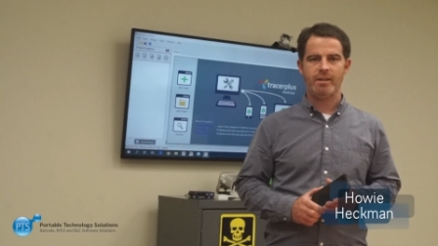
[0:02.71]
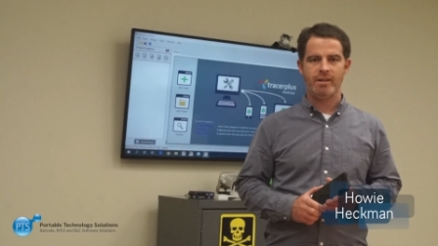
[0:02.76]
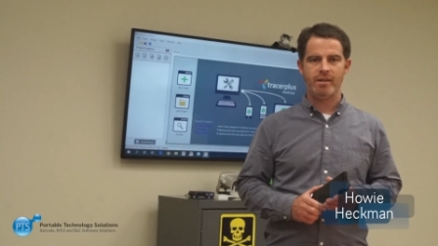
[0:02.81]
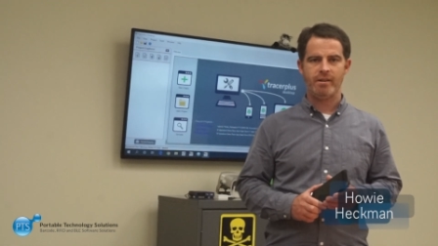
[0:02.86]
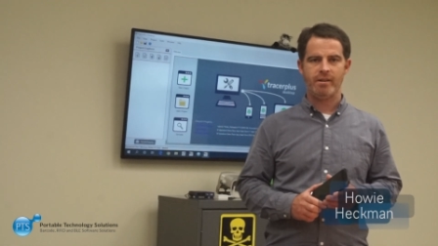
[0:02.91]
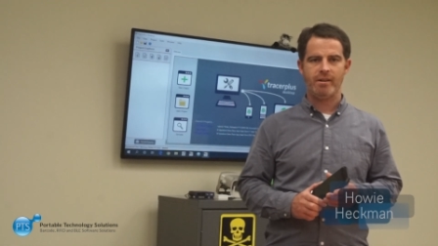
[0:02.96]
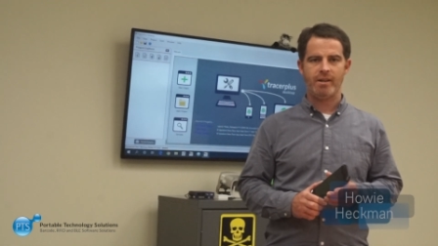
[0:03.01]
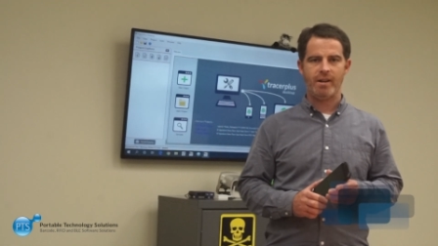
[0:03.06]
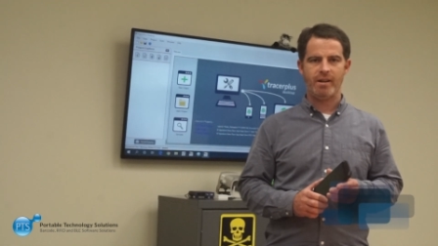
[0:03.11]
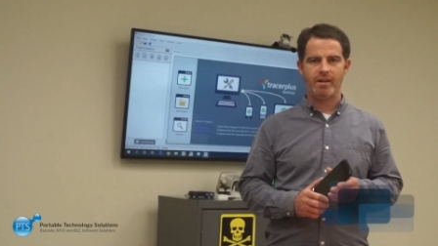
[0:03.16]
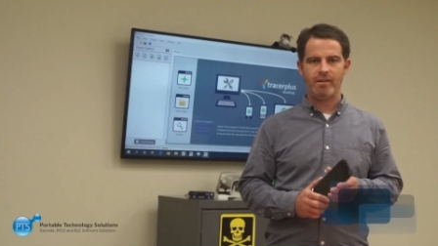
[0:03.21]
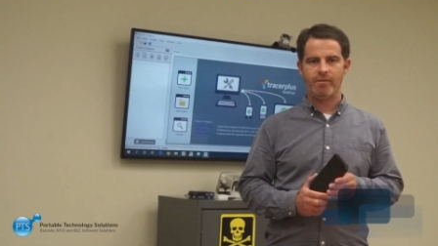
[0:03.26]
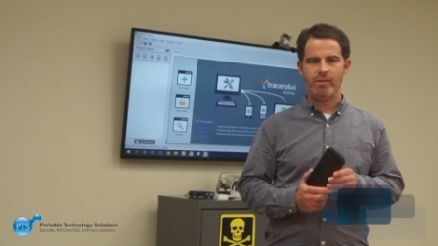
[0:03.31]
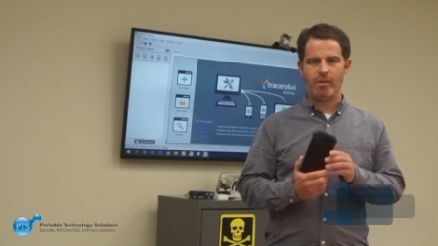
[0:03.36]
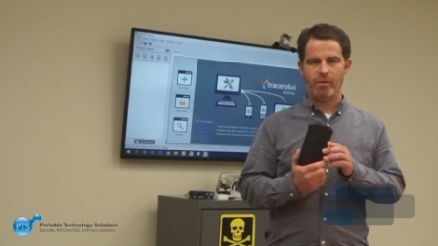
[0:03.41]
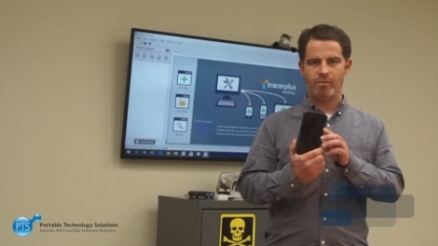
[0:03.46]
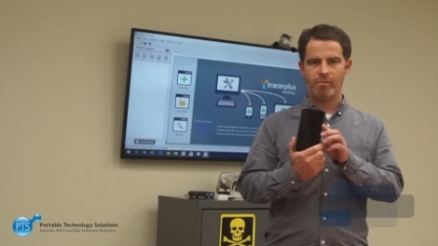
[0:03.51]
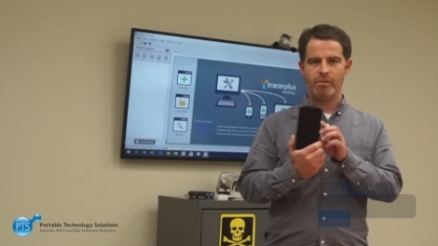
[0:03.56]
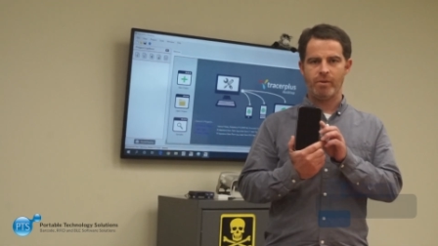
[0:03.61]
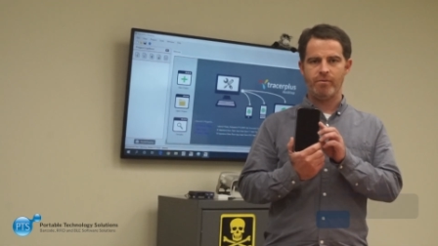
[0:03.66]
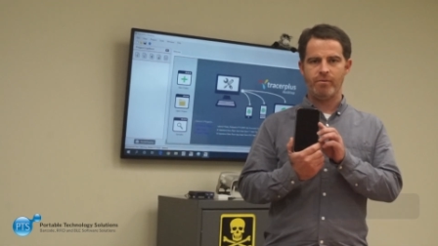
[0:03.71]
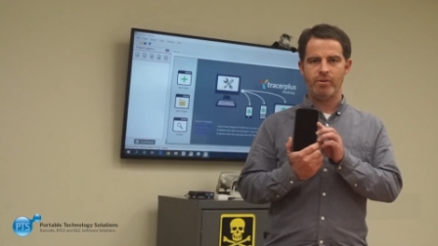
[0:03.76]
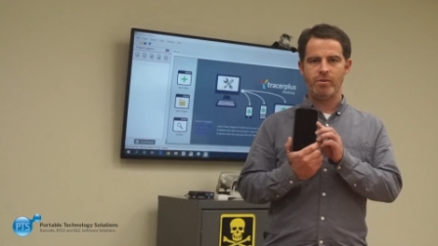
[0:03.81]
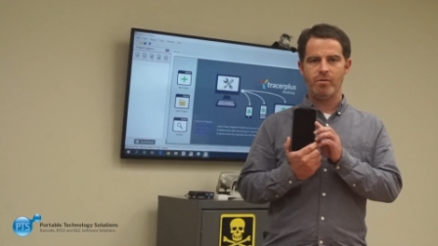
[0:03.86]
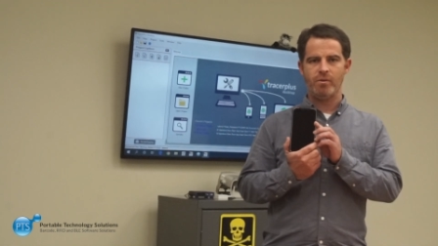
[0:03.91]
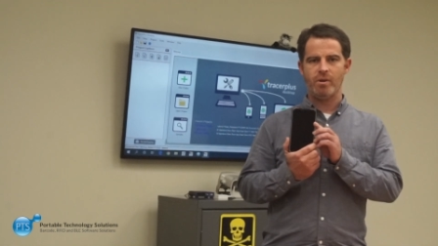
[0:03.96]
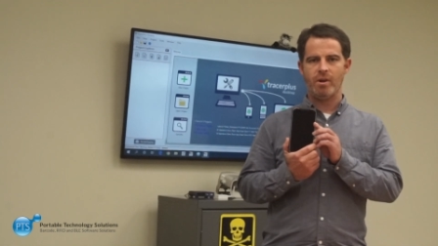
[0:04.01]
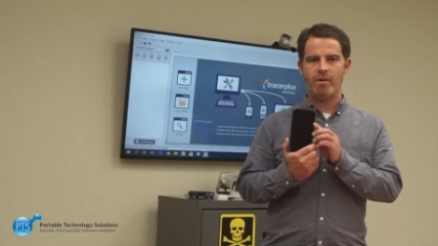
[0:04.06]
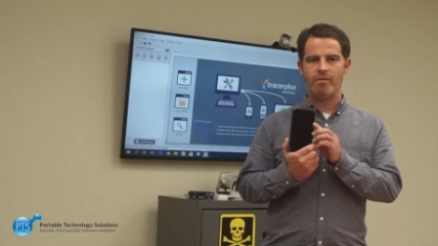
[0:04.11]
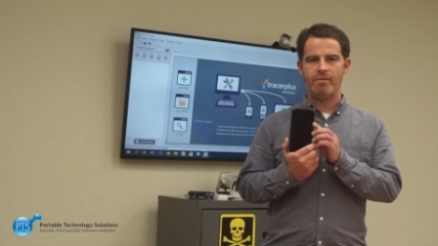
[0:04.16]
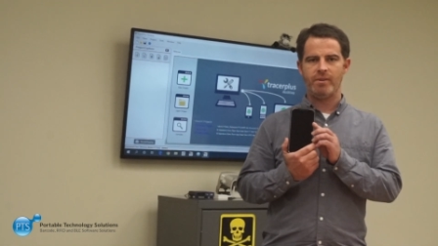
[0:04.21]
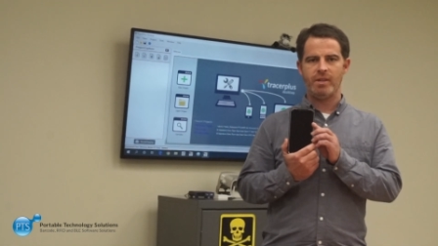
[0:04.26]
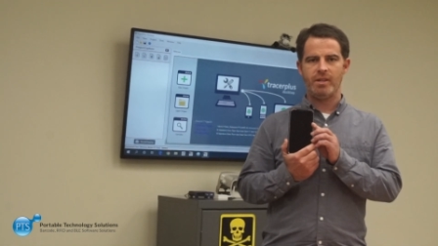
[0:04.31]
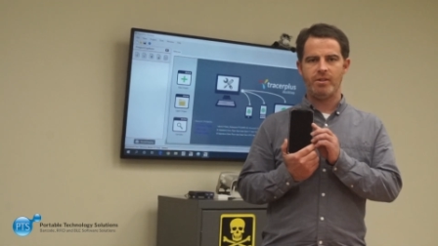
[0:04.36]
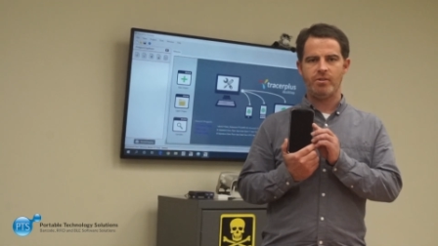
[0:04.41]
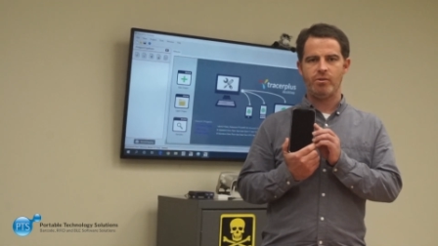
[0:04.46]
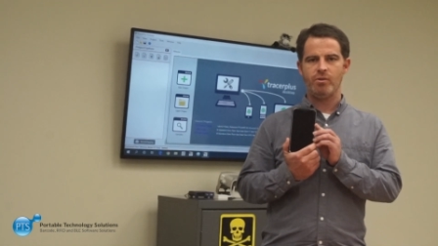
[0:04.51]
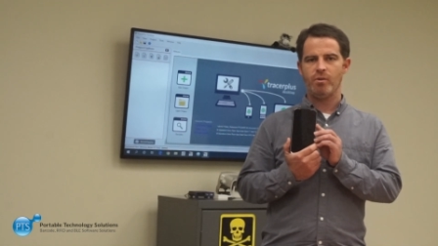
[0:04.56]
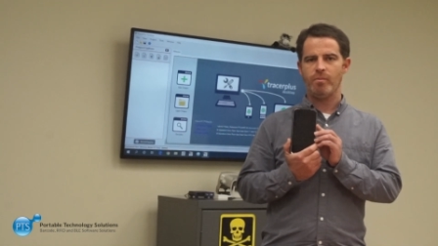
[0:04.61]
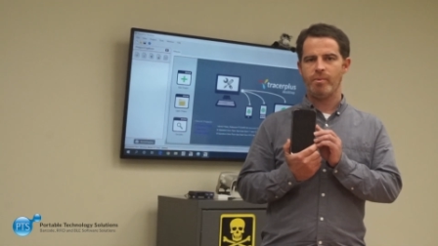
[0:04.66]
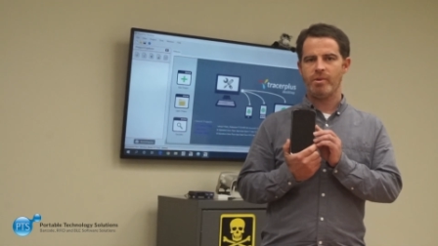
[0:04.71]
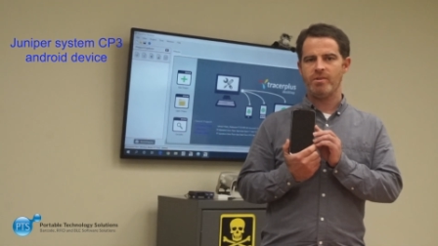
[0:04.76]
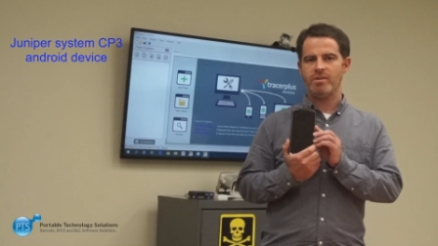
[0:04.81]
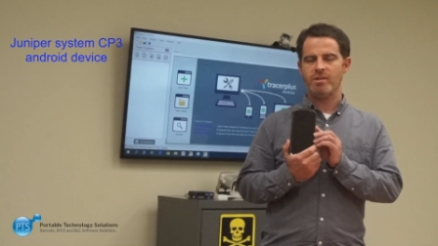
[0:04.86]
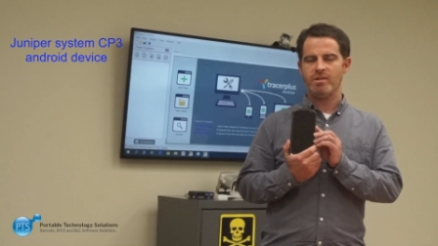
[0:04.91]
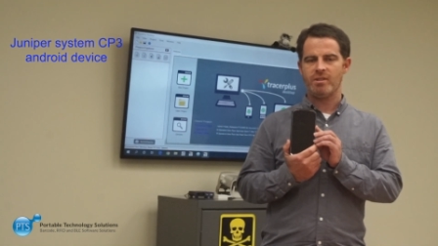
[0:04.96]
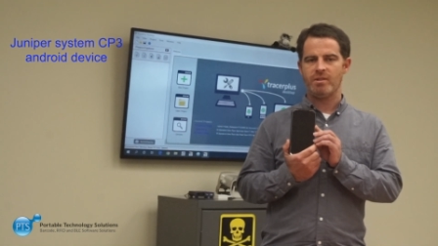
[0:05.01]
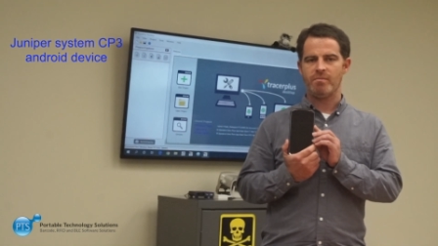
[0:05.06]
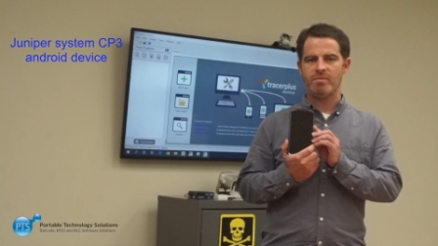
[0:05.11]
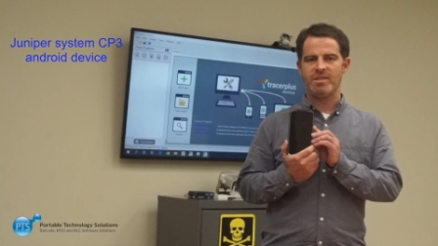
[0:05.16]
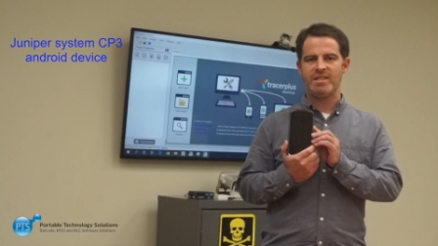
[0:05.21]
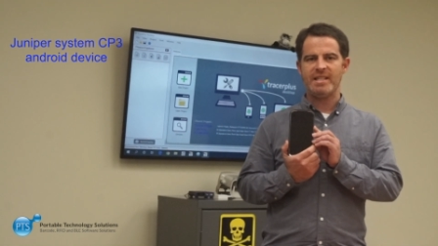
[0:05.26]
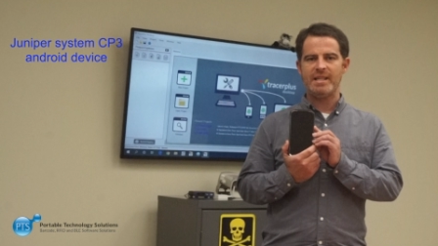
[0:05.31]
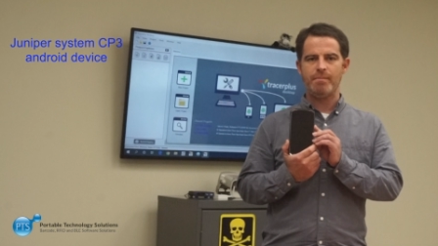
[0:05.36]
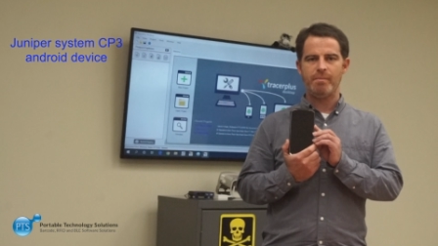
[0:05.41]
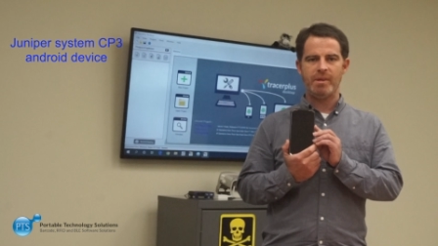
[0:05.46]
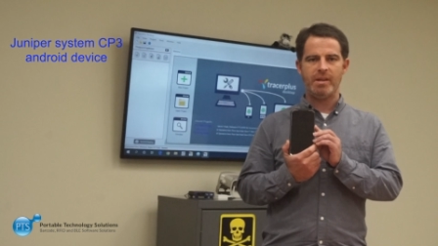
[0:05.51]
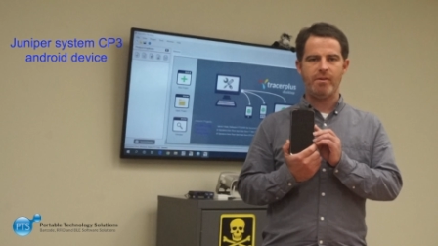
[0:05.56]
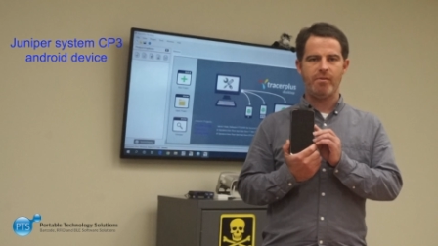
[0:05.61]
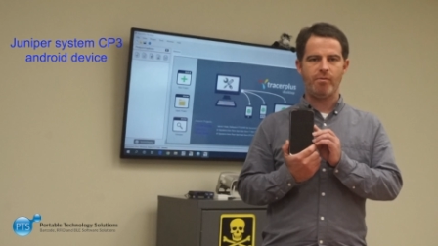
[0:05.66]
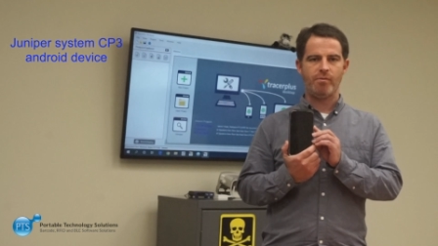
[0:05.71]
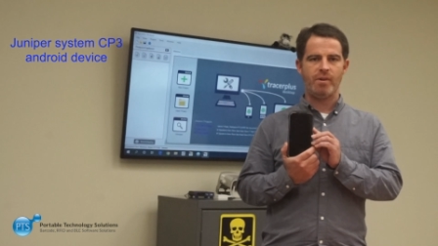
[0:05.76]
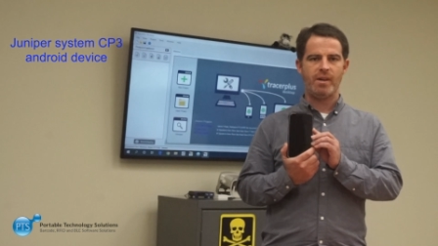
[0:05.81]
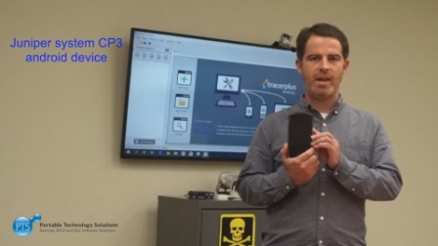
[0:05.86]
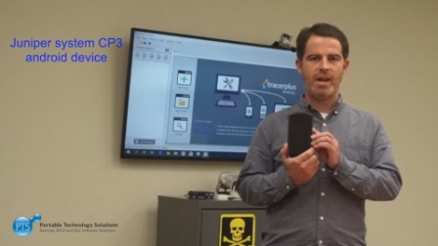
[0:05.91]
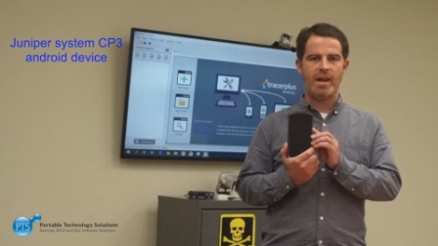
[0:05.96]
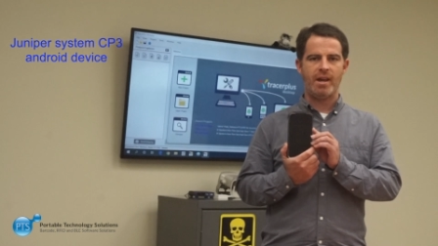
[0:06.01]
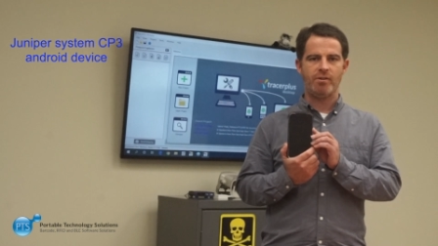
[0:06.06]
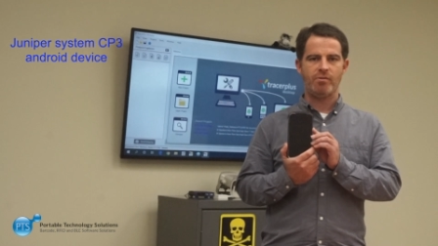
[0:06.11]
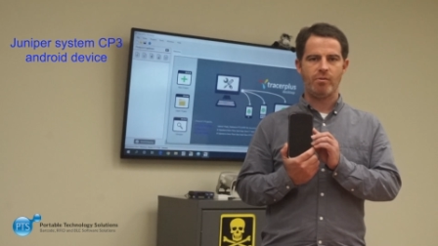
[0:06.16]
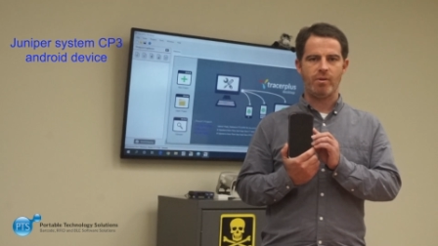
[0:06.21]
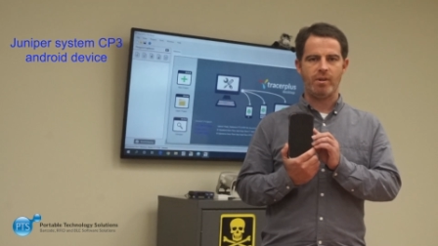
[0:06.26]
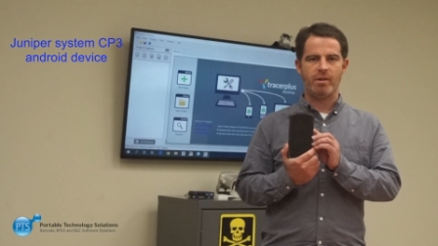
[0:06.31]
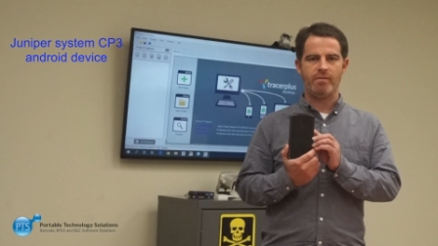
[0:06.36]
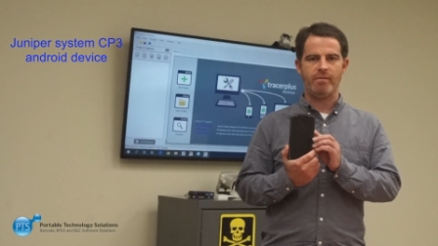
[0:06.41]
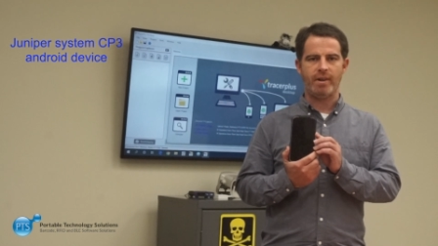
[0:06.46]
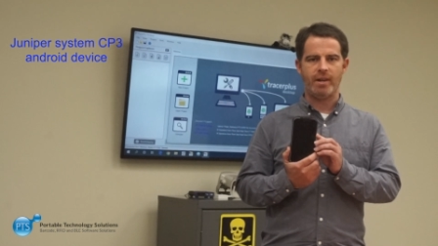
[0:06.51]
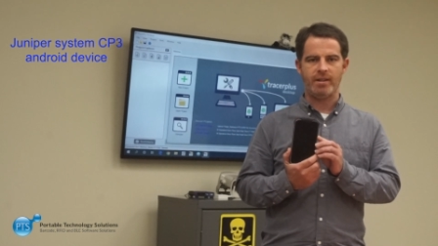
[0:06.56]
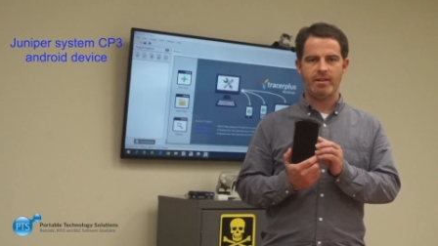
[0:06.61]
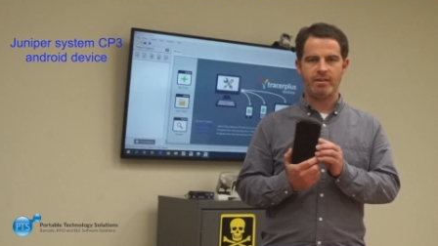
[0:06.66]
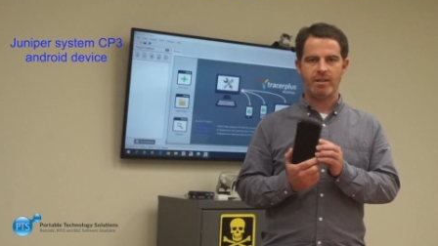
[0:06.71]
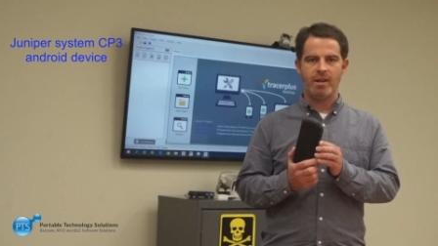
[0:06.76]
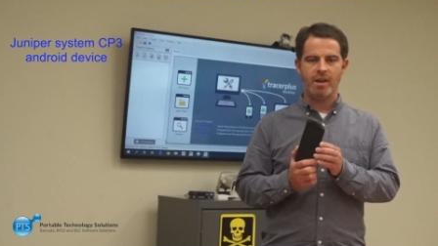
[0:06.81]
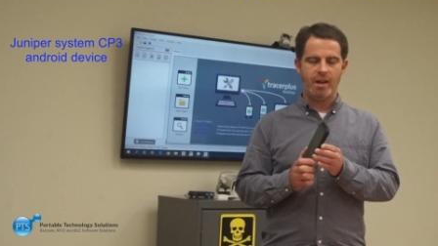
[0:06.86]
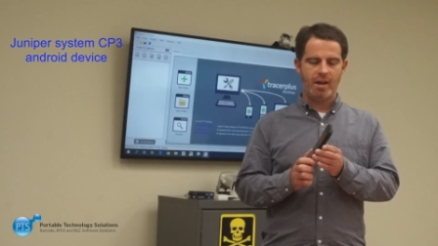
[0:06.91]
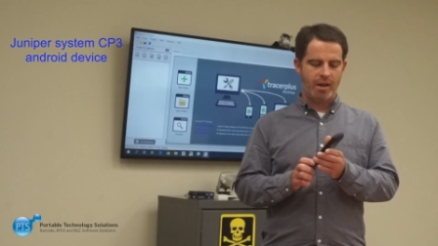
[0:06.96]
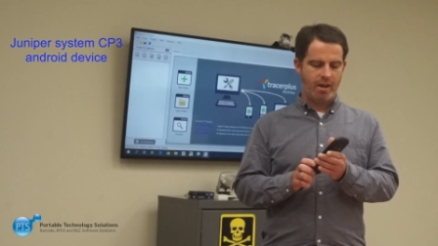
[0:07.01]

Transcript: Here today to give you a review of the Juniper Systems CP3 Android device,